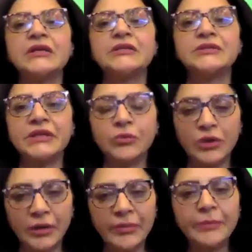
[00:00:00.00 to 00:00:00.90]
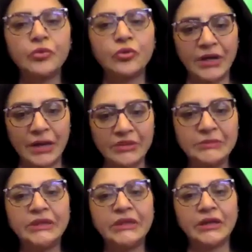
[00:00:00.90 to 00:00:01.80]
deworming program is
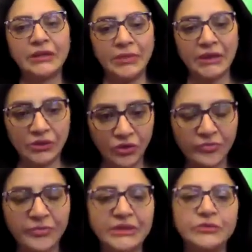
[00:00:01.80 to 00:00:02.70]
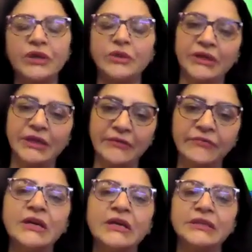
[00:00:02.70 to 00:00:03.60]
being run by the government where we give
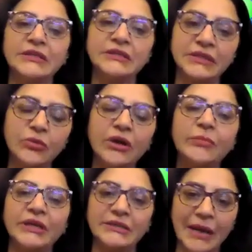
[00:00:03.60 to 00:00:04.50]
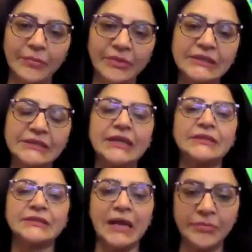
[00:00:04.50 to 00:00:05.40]
these deworming tablets, that
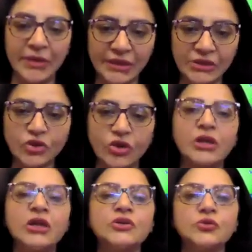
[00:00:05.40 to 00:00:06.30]
is albendazole,